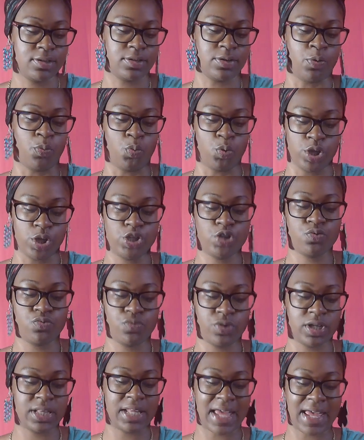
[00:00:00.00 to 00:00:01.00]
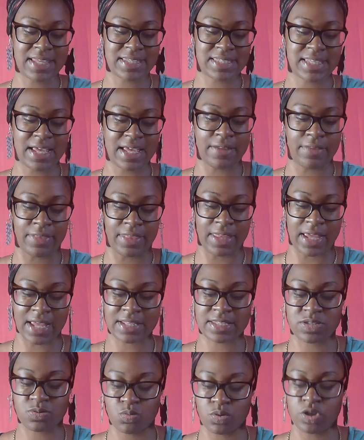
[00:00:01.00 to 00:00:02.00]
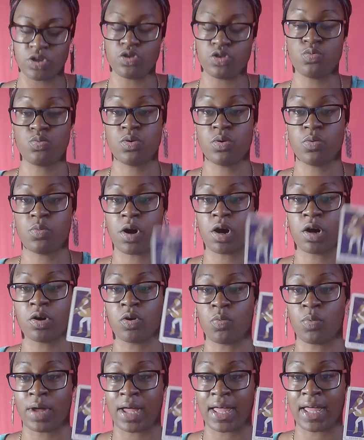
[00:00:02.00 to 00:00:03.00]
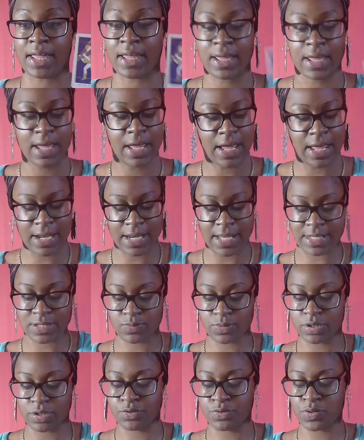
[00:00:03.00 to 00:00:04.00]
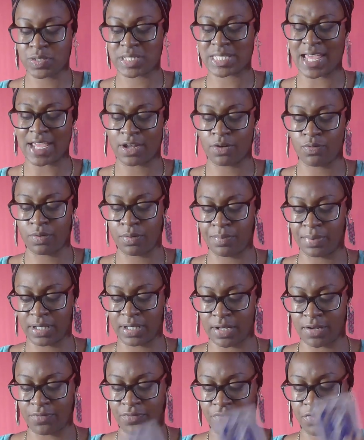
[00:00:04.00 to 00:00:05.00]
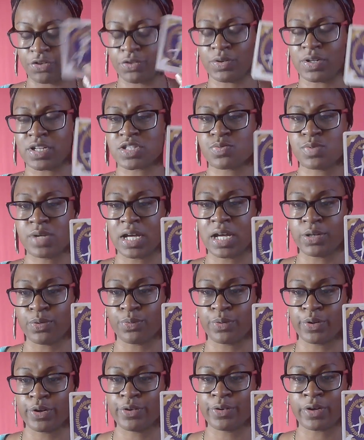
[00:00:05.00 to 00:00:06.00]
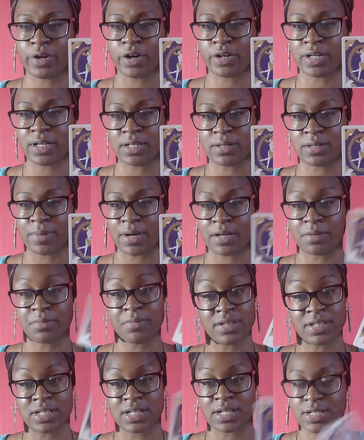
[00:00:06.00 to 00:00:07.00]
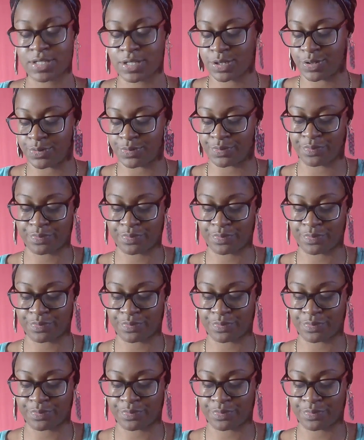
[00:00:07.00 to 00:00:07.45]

And when you realize that, that's when you will walk away. And that's when a new cycle will begin for you, because we got the World card at the bottom of the deck too.